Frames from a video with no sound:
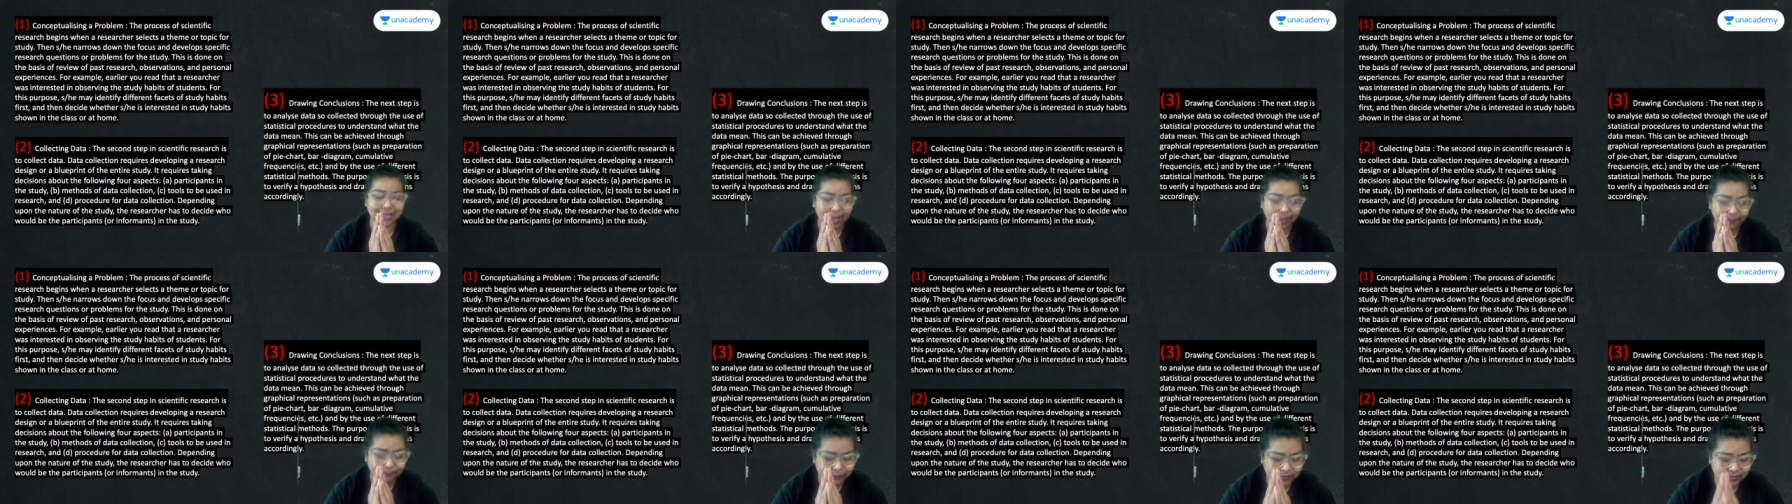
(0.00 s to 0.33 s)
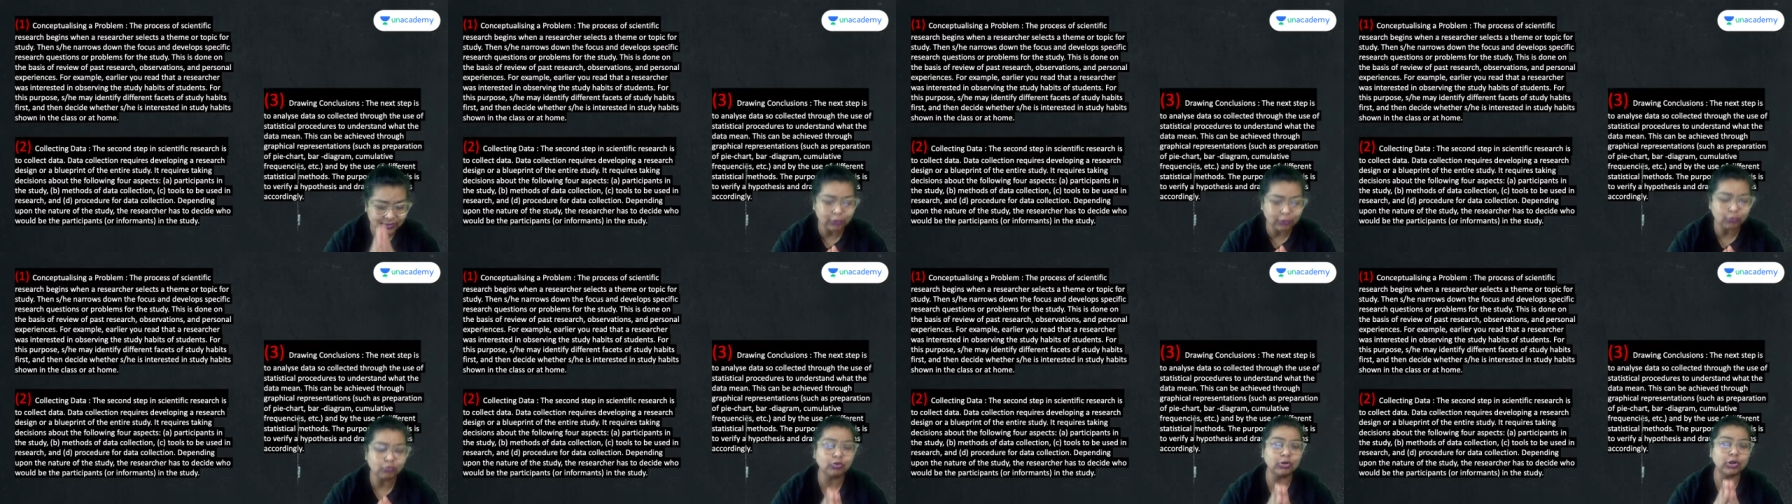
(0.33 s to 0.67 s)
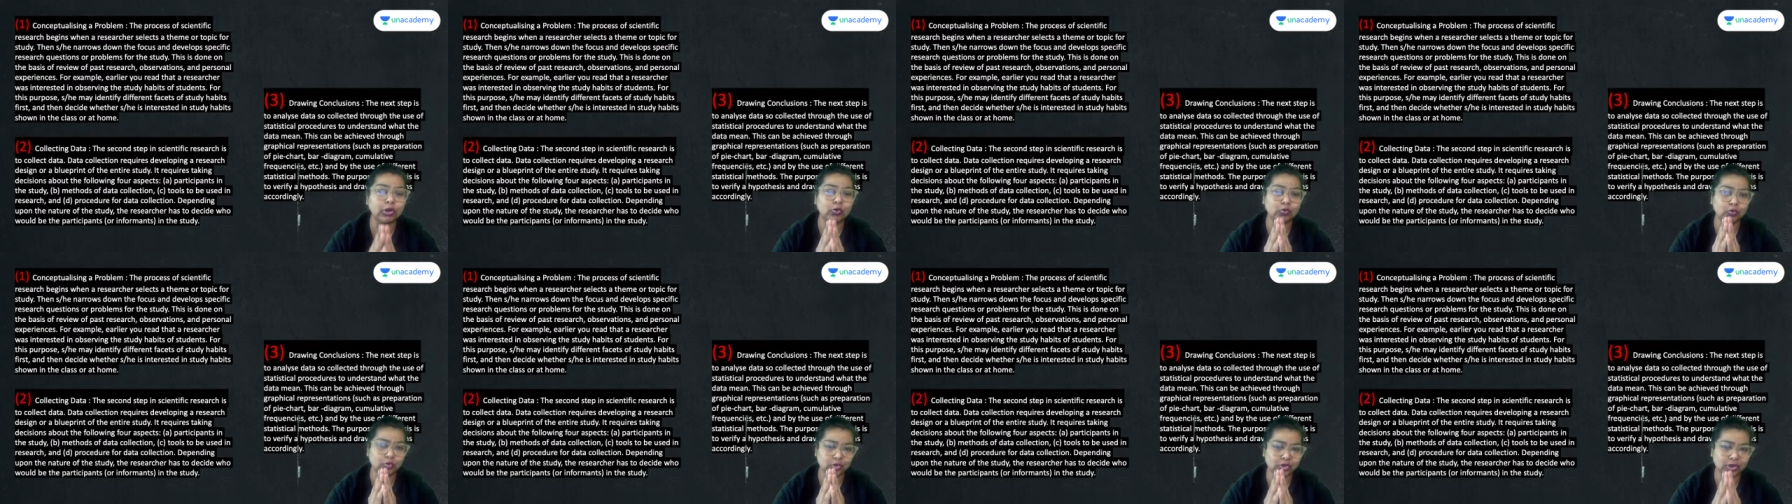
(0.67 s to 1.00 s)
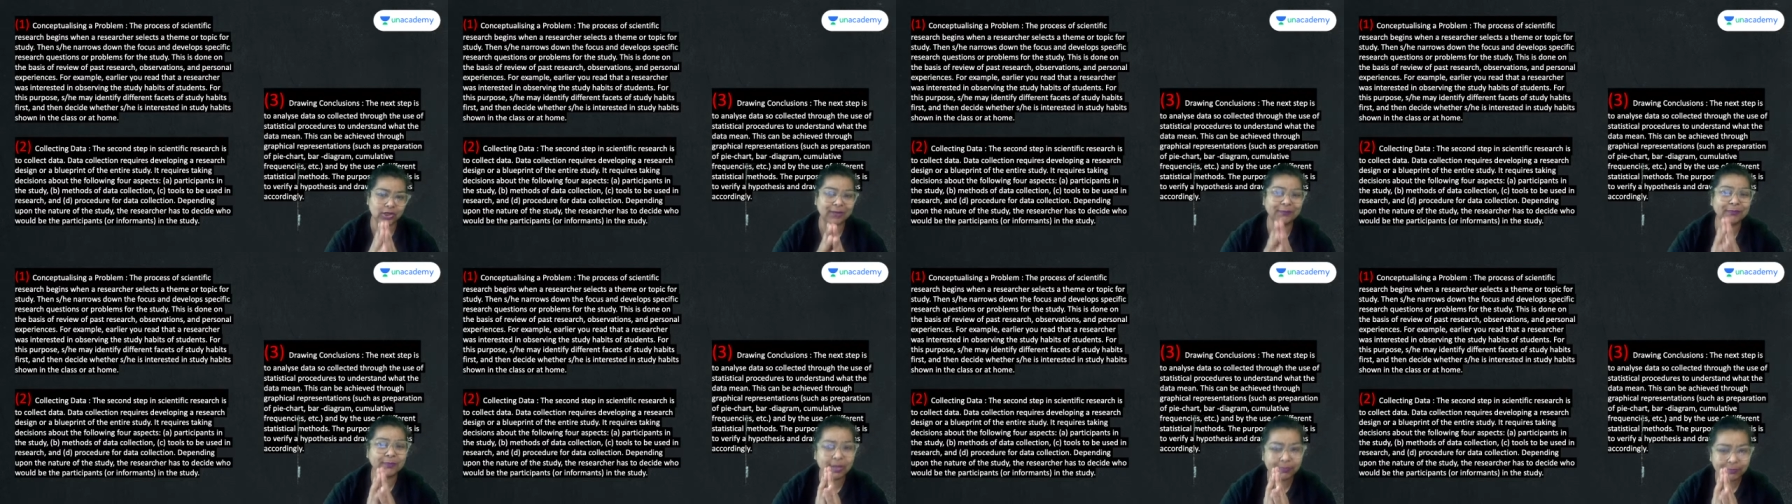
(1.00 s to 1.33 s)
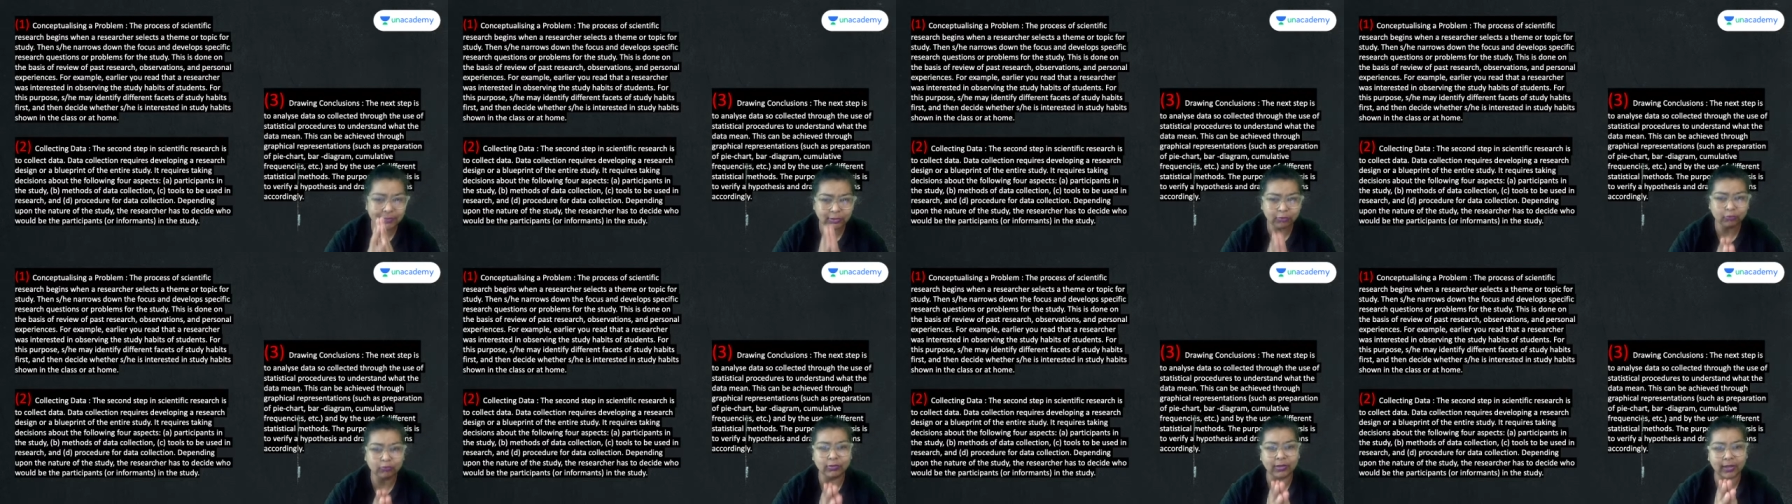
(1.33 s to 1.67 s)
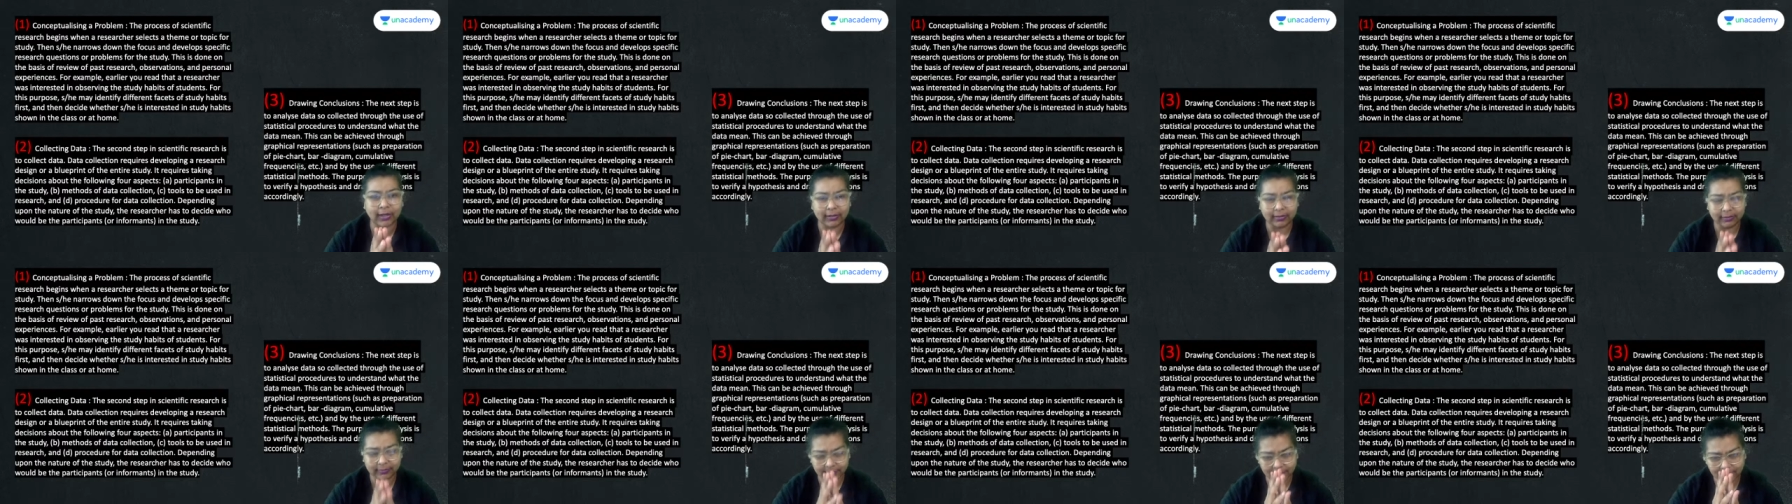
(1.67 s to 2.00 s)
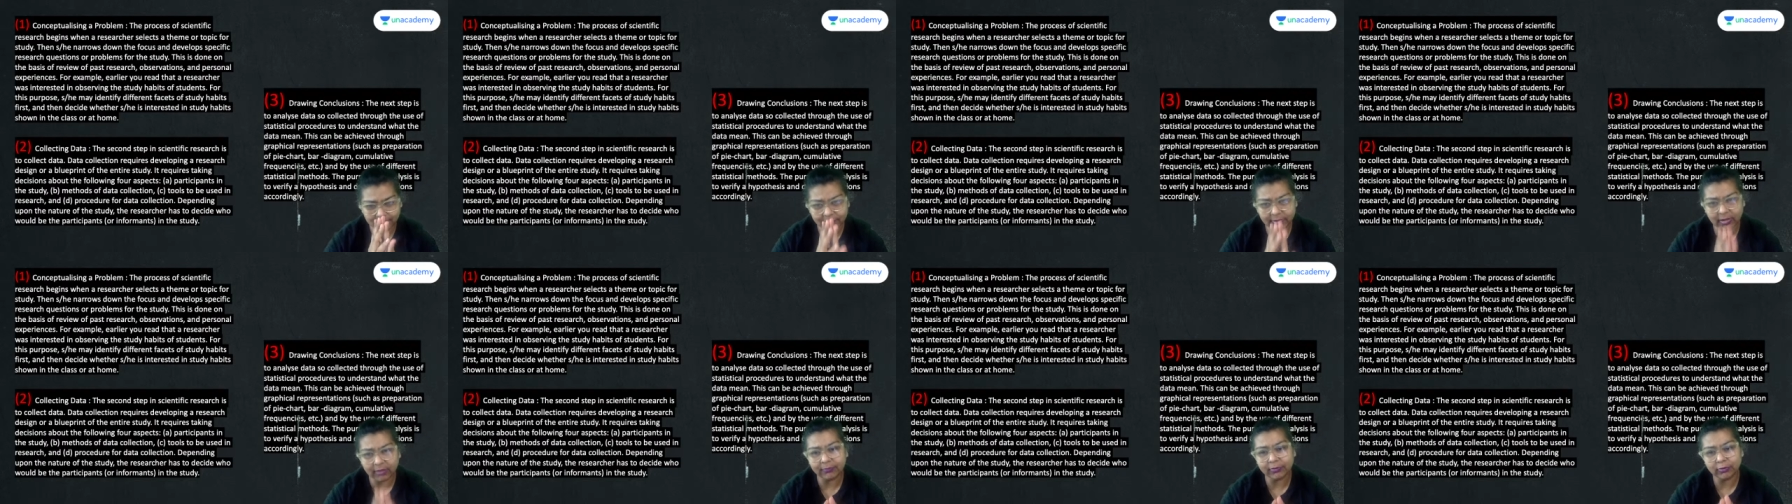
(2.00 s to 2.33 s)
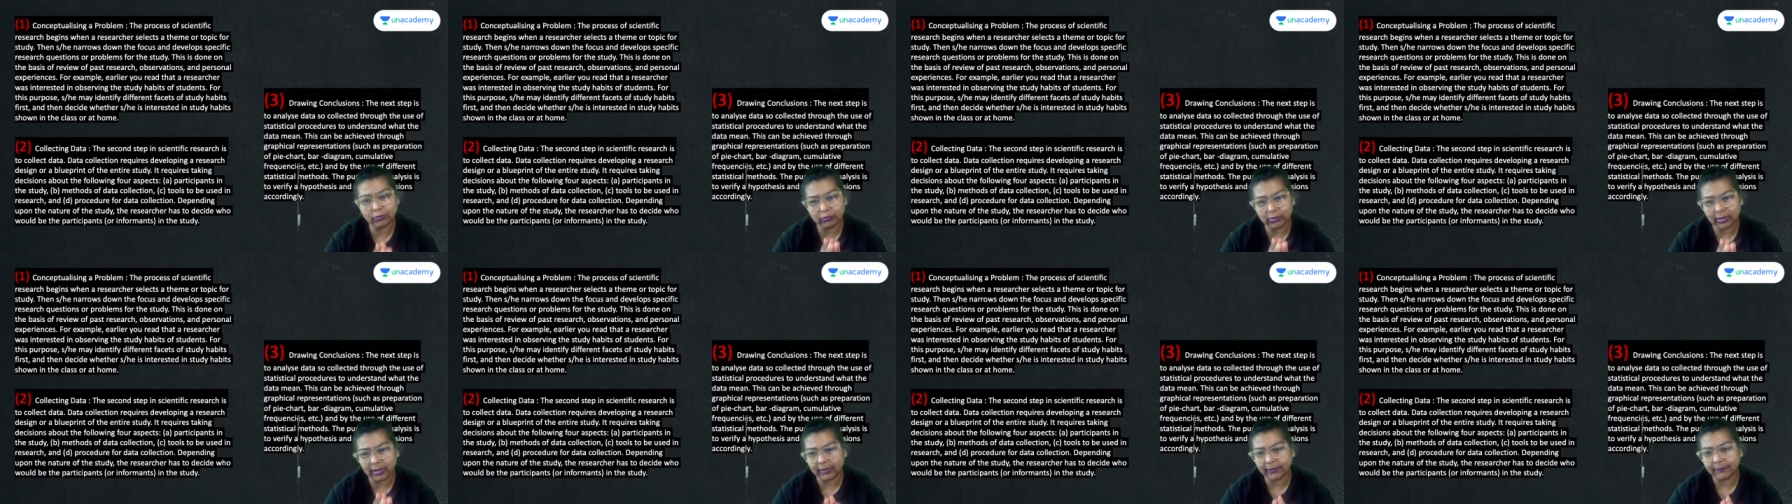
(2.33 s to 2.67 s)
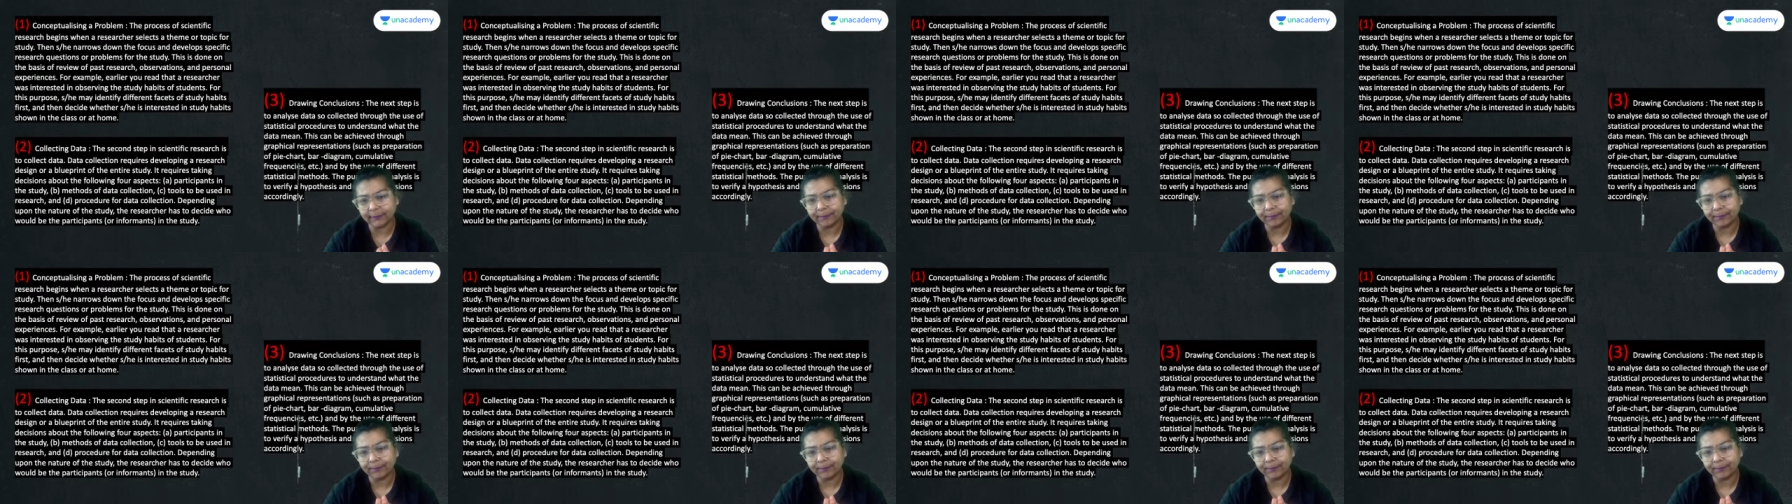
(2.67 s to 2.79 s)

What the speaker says: absolutely, Urja. I'm coming to that.